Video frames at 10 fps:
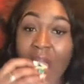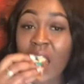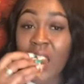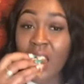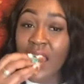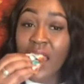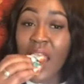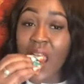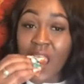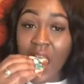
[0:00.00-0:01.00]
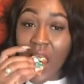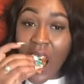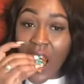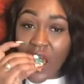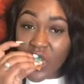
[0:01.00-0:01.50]
Don't say nothing.
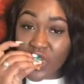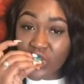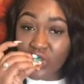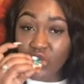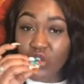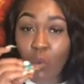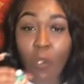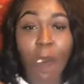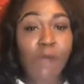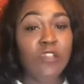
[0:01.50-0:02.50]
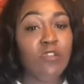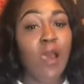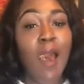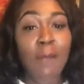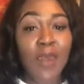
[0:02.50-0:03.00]
You don't need to
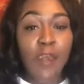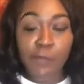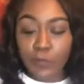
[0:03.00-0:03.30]
comment.